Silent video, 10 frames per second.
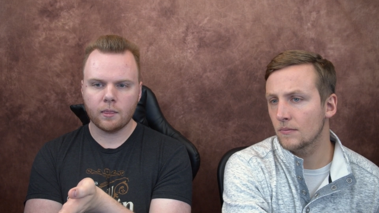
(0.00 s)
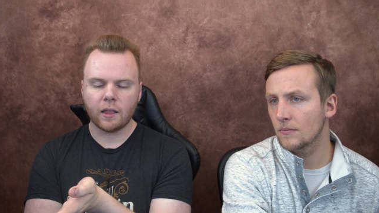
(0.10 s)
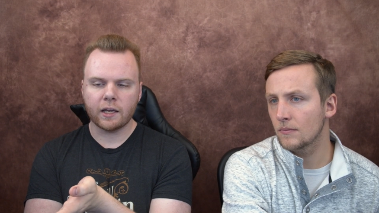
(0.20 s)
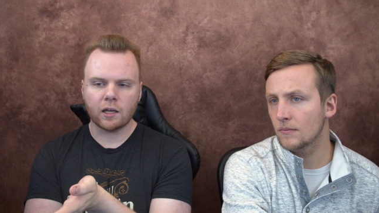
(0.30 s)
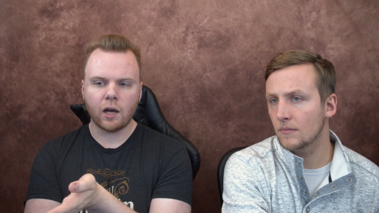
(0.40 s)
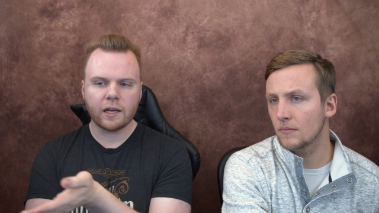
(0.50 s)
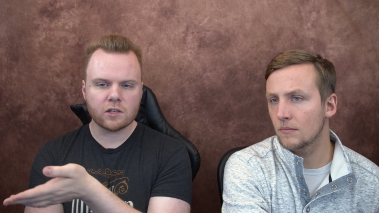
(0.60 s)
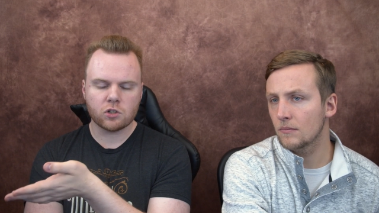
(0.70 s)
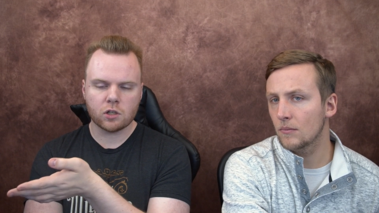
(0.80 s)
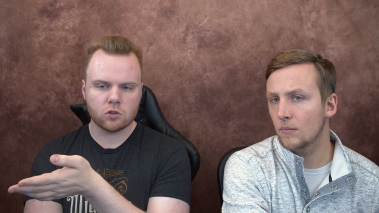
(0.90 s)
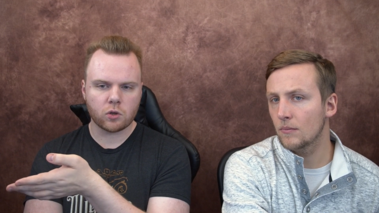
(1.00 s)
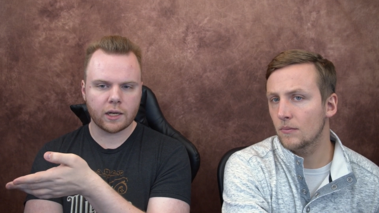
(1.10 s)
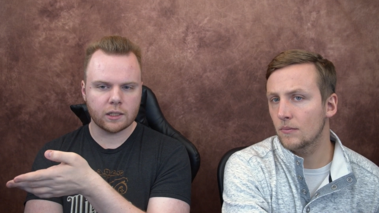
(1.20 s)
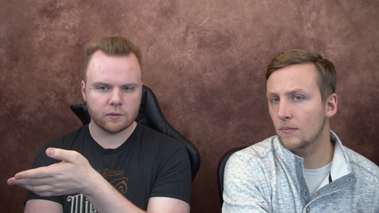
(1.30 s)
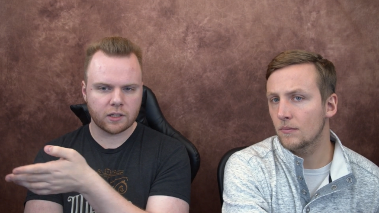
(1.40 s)
Speaker 1: like I guess she could try
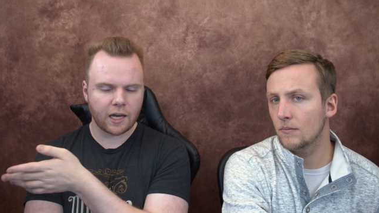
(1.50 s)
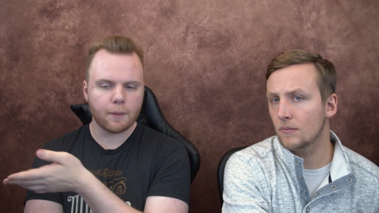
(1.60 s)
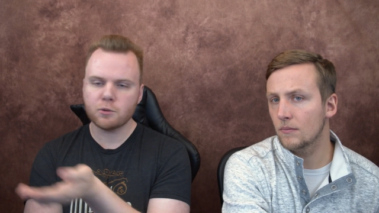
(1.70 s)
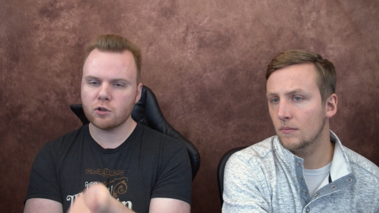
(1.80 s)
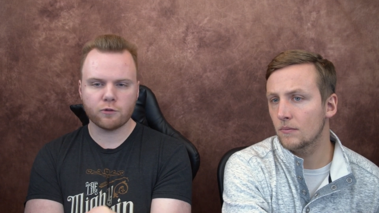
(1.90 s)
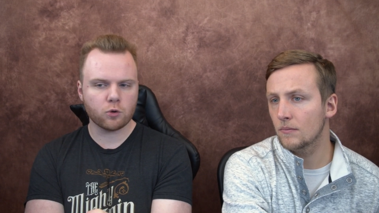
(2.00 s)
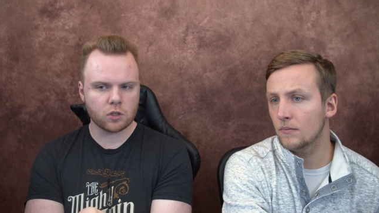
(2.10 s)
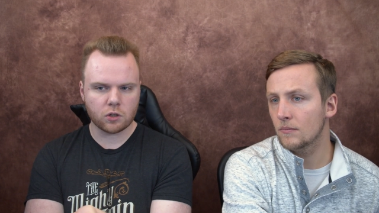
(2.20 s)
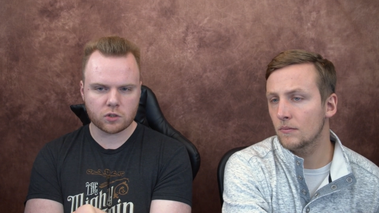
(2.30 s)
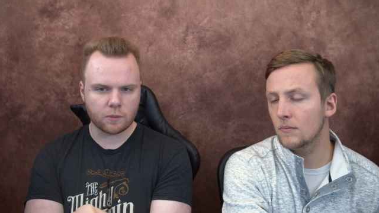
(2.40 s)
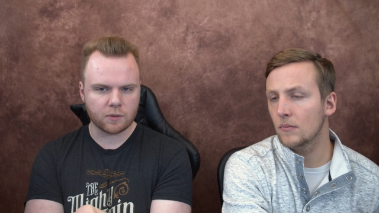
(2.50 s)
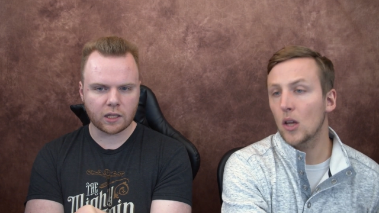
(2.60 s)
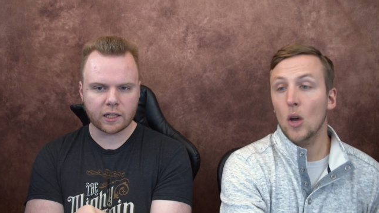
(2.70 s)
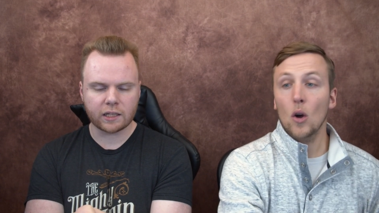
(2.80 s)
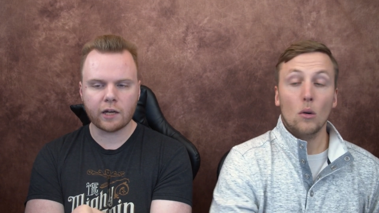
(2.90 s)
and capture Fushi or something
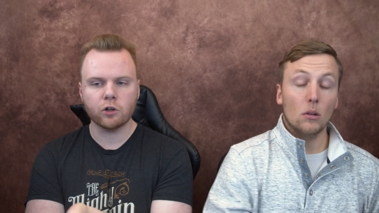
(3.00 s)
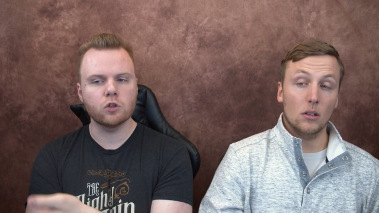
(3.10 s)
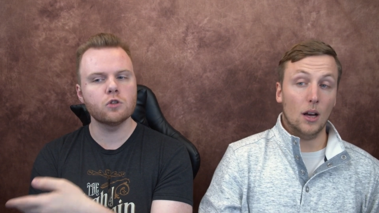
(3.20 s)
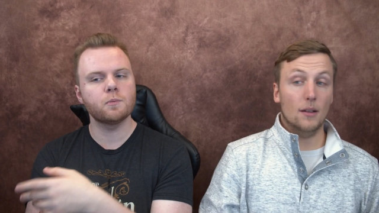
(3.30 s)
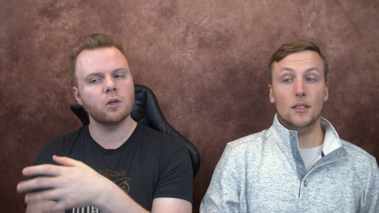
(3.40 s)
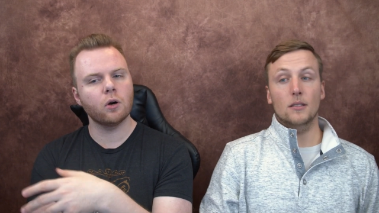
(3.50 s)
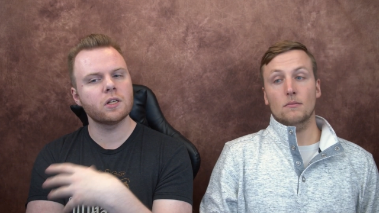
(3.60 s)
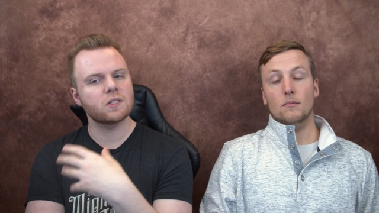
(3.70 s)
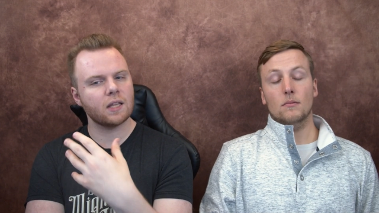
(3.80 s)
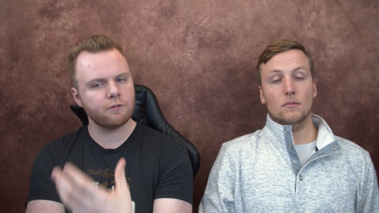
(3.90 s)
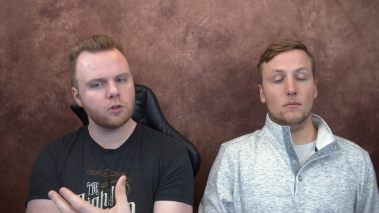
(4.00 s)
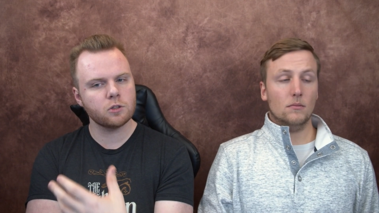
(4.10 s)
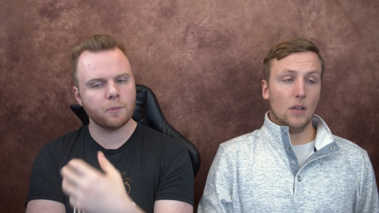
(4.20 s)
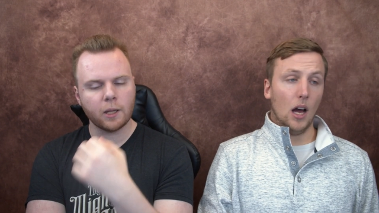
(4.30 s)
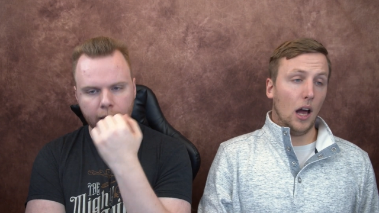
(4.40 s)
like that, or well, use Pioran his
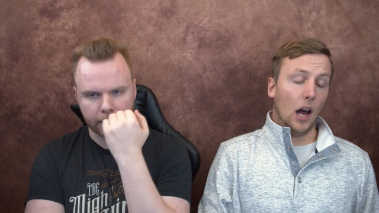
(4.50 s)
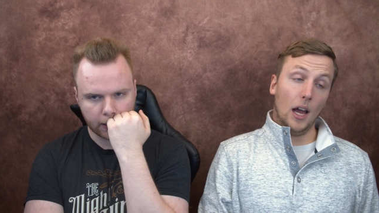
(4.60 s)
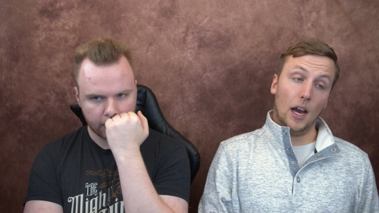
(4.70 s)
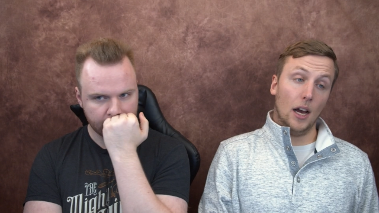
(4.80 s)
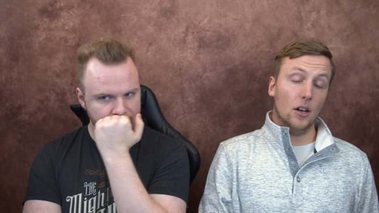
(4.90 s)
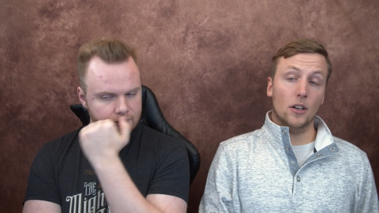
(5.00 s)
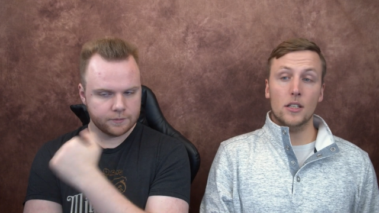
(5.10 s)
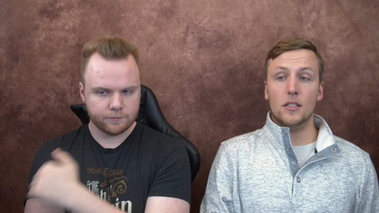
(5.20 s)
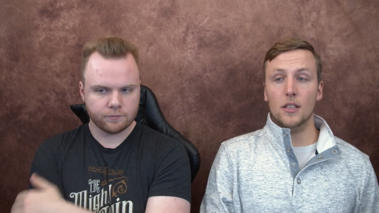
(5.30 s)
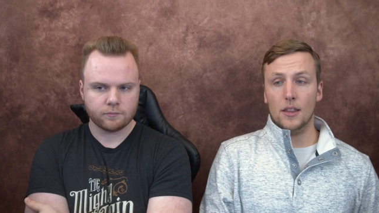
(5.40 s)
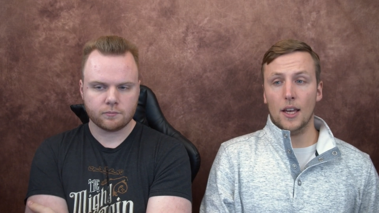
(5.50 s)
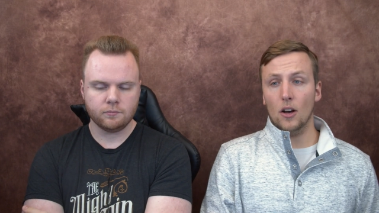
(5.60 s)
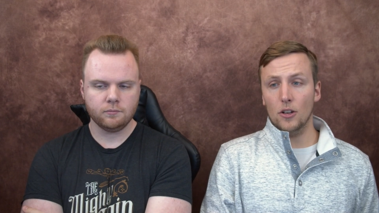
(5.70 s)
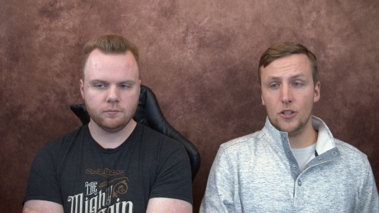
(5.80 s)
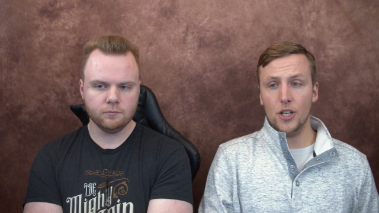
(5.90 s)
Speaker 2: leverage. But like, I, I, honestly think
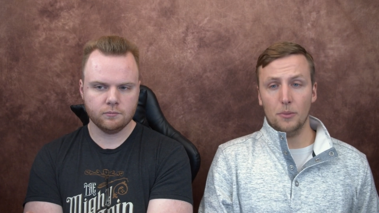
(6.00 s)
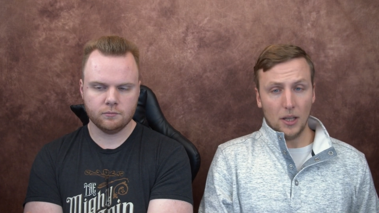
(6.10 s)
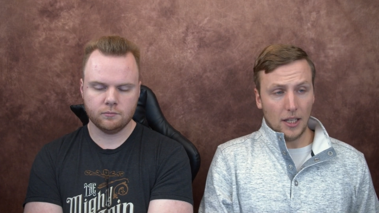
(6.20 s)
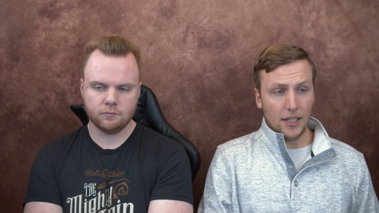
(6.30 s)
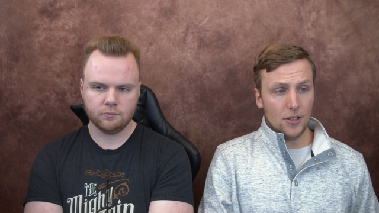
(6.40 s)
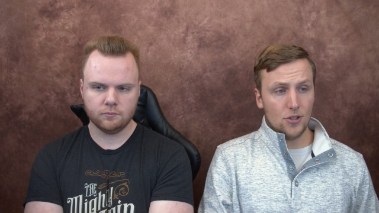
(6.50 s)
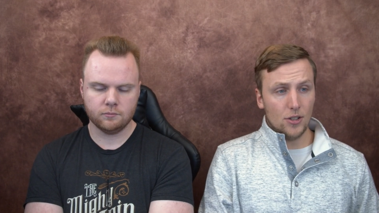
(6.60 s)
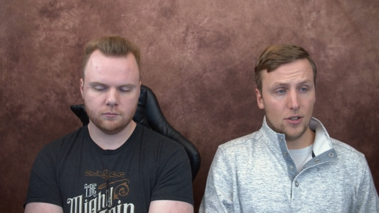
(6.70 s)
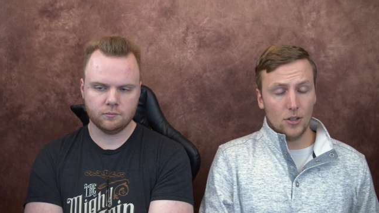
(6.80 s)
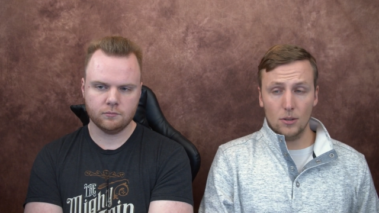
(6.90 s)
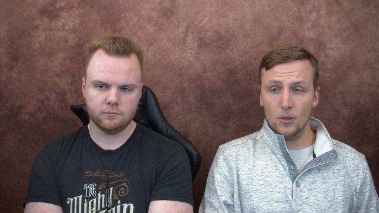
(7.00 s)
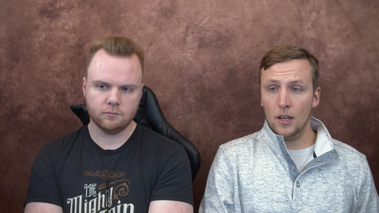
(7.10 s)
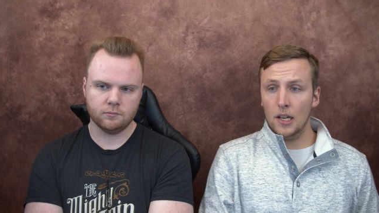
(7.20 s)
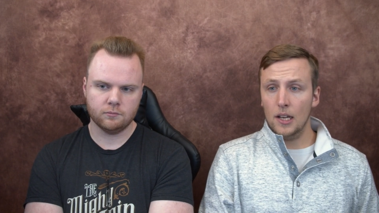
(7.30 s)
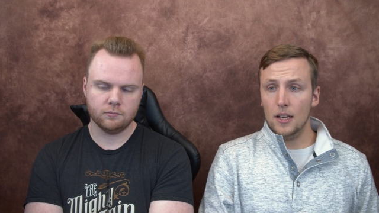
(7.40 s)
all she really needs to do
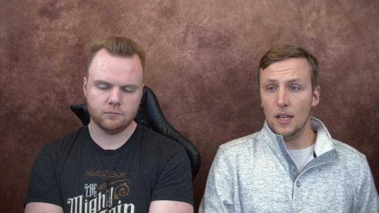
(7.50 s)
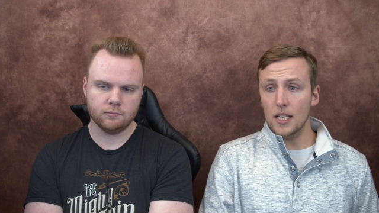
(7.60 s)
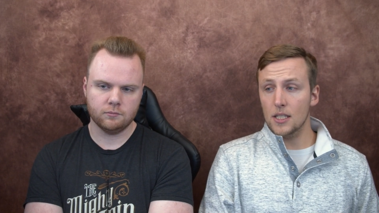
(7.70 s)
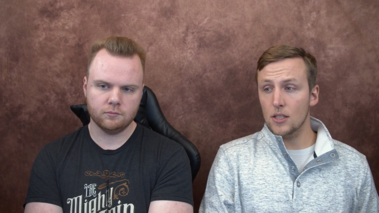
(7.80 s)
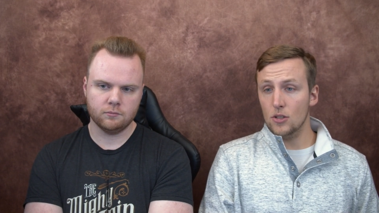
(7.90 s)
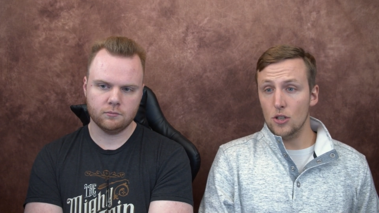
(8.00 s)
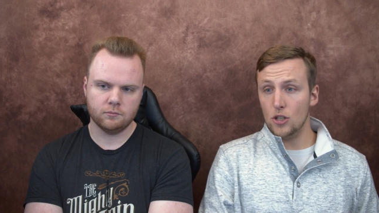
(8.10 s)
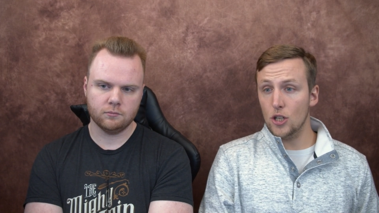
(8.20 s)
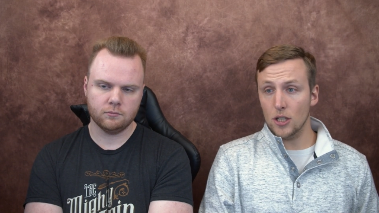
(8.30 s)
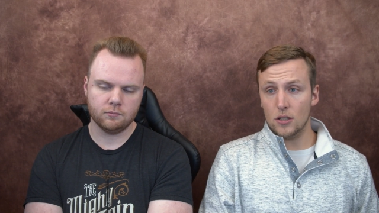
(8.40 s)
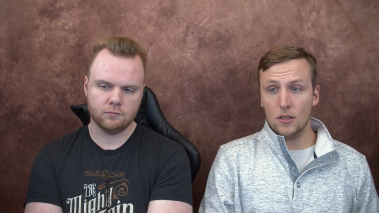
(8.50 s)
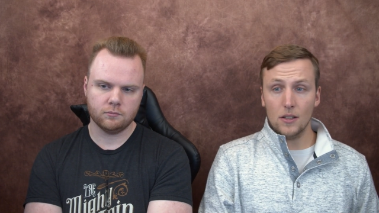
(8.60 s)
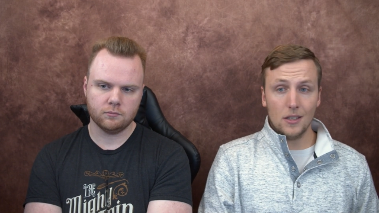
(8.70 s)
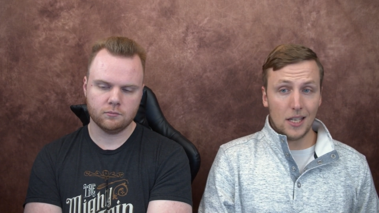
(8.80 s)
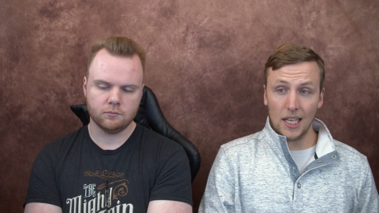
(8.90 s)
is just
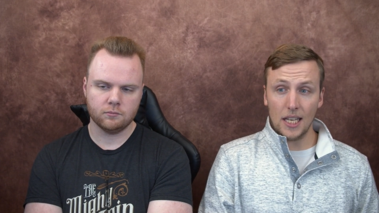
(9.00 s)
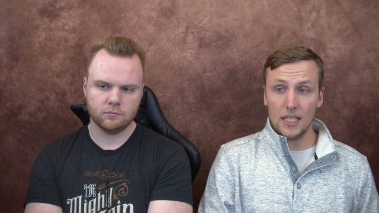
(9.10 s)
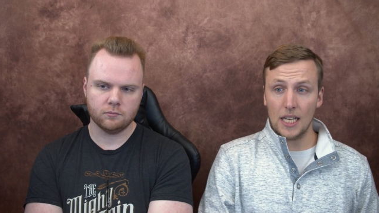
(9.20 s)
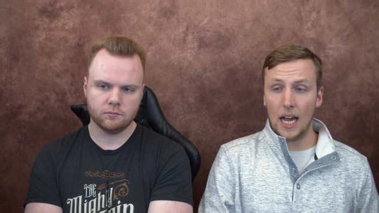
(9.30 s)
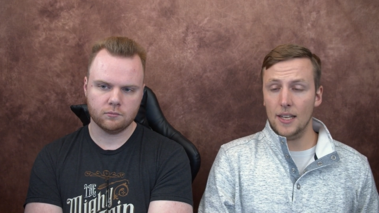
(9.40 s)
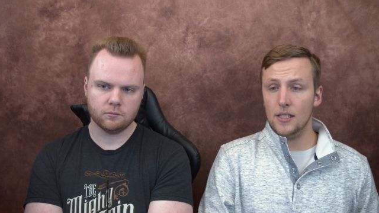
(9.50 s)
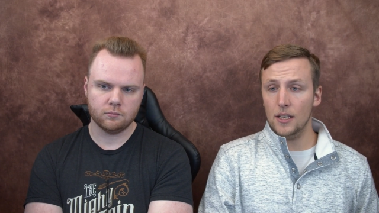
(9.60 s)
kick his ass